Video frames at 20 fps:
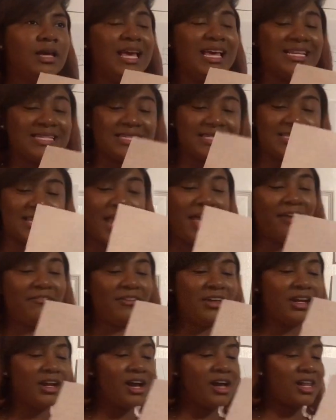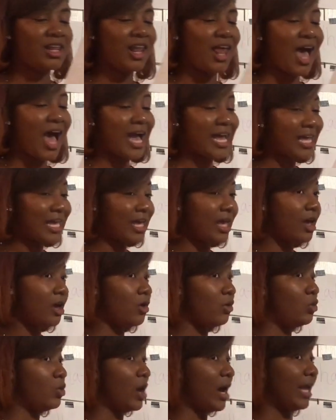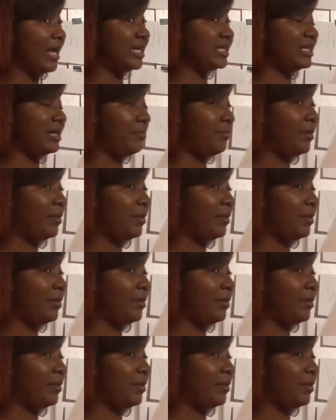7 o'clock. What is it?